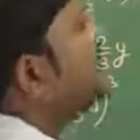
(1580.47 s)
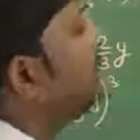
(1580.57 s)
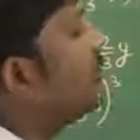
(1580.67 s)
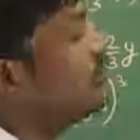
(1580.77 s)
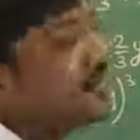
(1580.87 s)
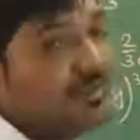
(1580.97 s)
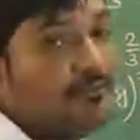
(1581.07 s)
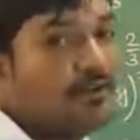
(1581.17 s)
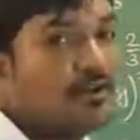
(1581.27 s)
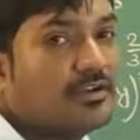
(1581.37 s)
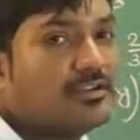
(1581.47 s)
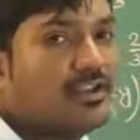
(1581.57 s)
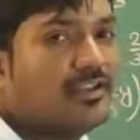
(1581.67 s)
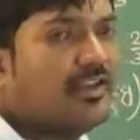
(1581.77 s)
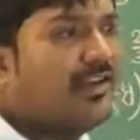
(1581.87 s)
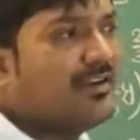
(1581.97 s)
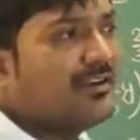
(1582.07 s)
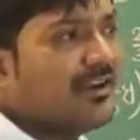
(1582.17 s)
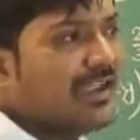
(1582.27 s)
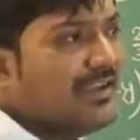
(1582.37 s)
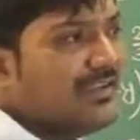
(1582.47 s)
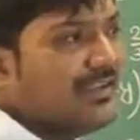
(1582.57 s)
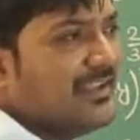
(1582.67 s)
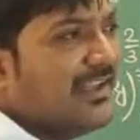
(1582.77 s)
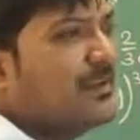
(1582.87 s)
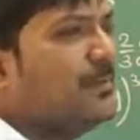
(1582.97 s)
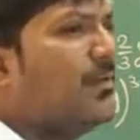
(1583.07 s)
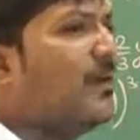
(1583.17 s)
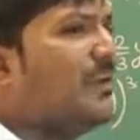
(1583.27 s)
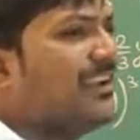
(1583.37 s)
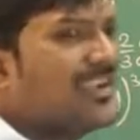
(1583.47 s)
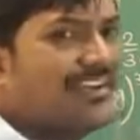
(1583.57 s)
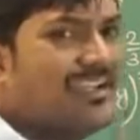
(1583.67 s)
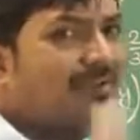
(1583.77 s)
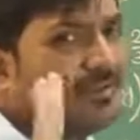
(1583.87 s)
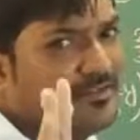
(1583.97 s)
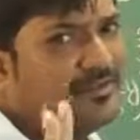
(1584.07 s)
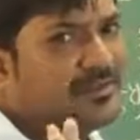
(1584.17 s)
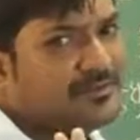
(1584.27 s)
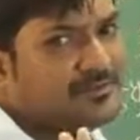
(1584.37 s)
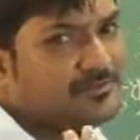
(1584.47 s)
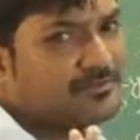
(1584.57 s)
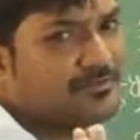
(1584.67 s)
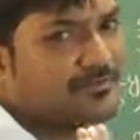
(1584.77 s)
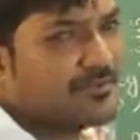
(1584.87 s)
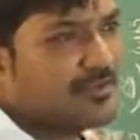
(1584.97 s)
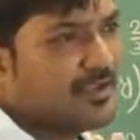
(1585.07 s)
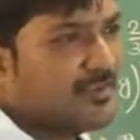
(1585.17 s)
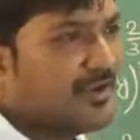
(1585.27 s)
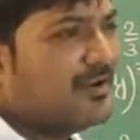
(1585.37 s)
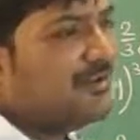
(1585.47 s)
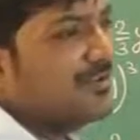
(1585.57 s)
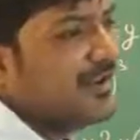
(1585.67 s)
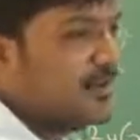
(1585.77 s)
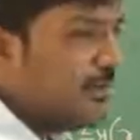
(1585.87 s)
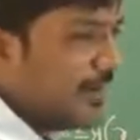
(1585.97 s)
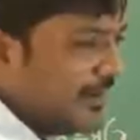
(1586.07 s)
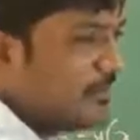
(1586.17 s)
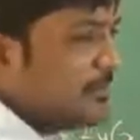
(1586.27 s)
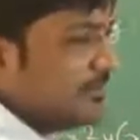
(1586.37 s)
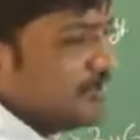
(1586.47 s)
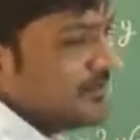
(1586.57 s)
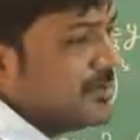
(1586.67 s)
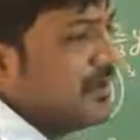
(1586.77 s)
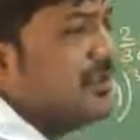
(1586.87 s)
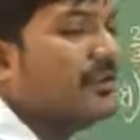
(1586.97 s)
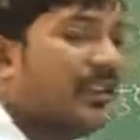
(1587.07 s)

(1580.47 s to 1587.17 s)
64 or 343, 99.99%. I may not tell you 100%,